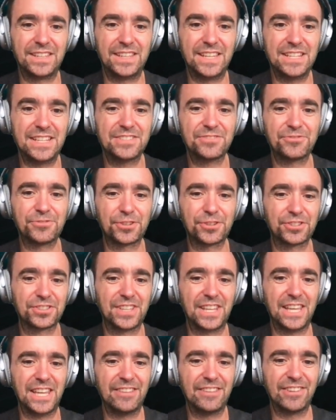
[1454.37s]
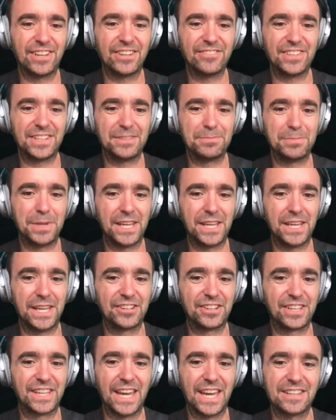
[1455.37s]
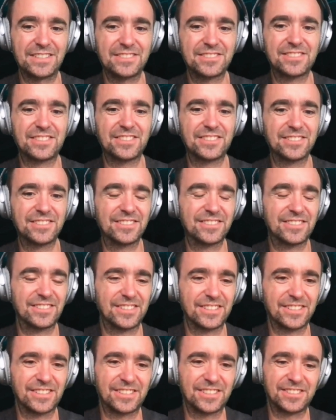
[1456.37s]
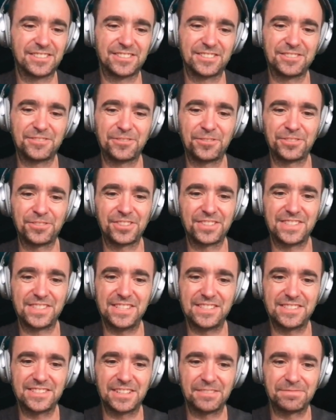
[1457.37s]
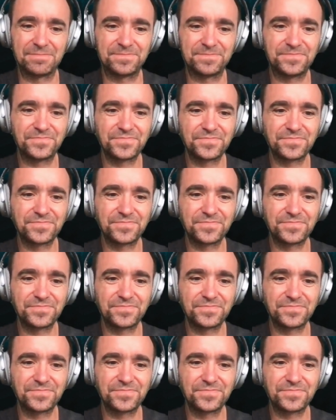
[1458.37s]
This worked even with being a guest on the system.